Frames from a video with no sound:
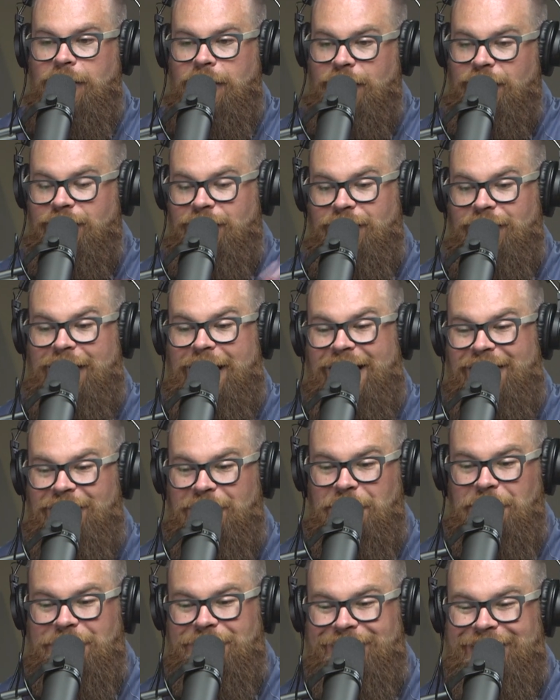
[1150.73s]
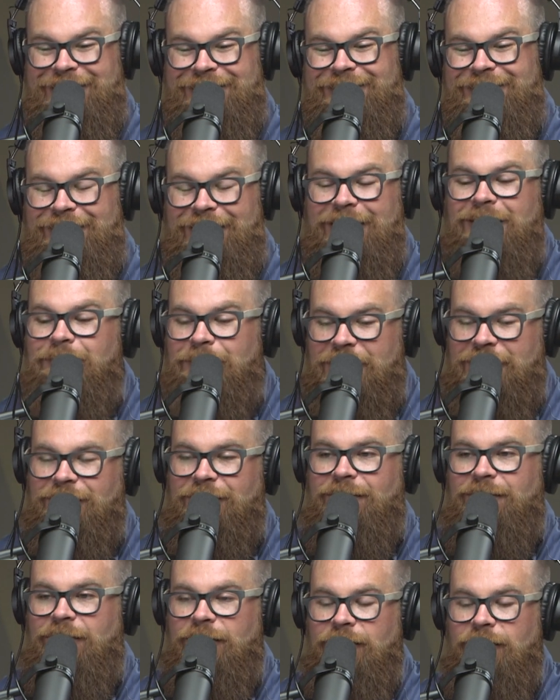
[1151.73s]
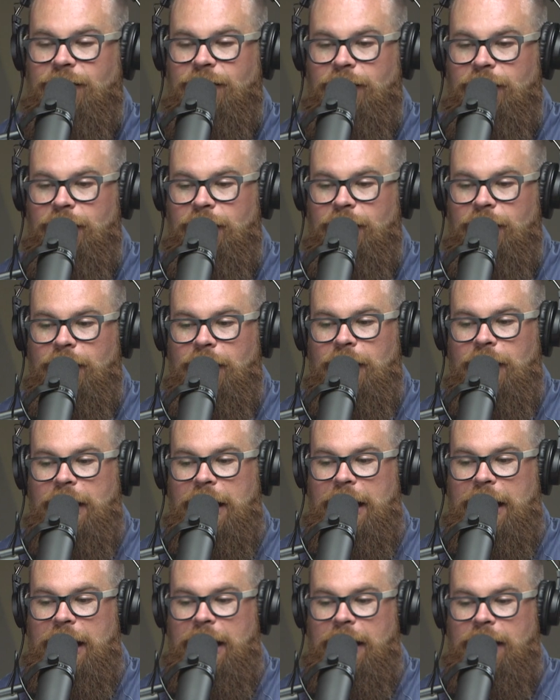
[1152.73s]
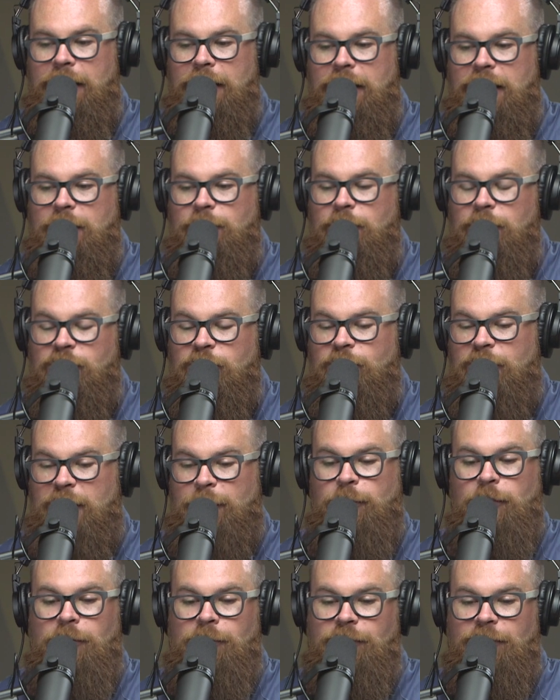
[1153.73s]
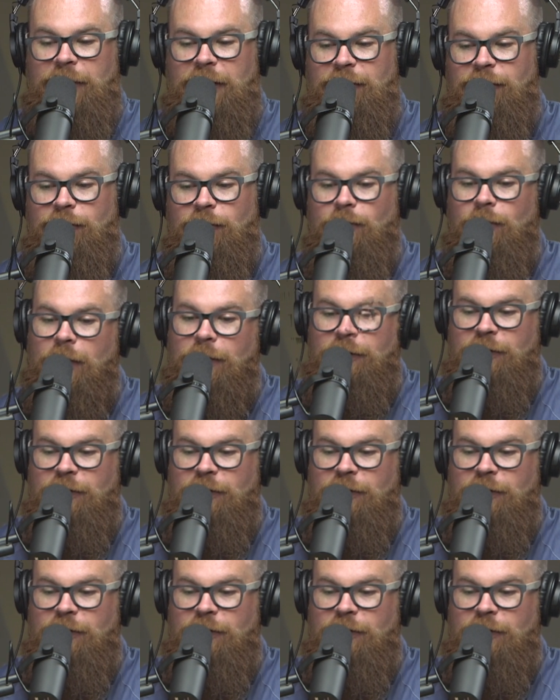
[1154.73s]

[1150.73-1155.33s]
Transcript: Now, this is a guy that owns 16 businesses, and he puts people in place to run